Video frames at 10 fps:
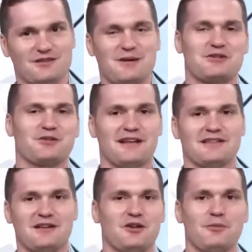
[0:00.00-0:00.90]
special thing
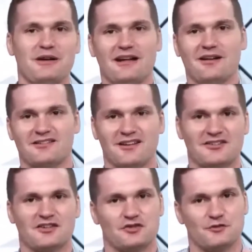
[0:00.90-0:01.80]
that nobody else does
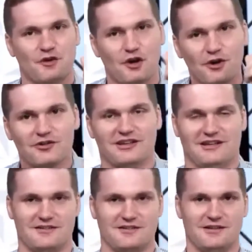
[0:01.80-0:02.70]
because you've earned
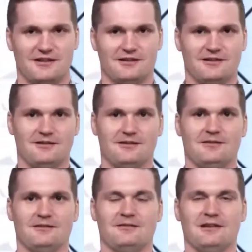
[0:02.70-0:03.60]
it.
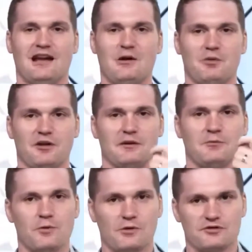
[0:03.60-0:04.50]
And I want to
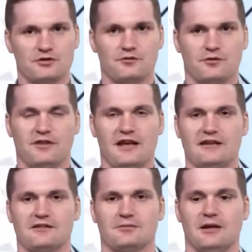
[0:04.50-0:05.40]
reward you for
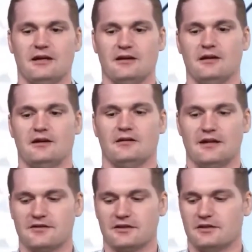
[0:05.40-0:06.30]
that, right?
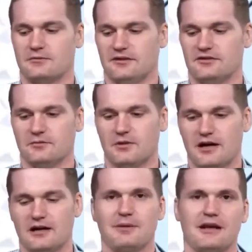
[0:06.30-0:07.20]
That's a good reason why.
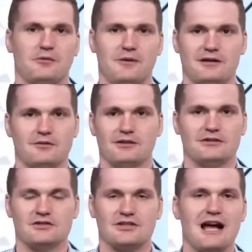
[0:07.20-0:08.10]
By the way, you can
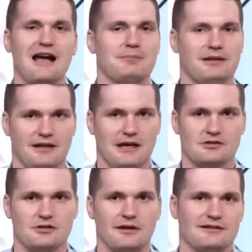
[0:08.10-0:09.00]
just copy that.
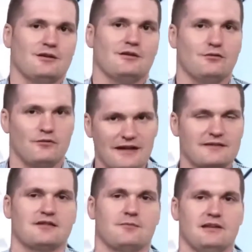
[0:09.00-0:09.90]
You don't have to invent
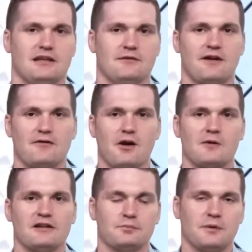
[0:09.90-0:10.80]
something if I've
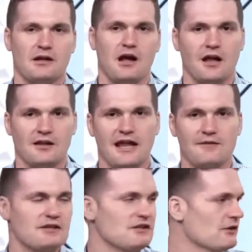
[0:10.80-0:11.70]
already spent
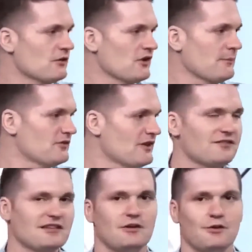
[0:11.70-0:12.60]
11 years
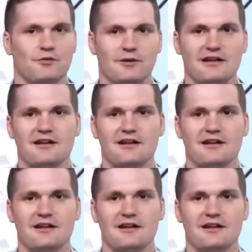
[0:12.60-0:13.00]
obsessing over it.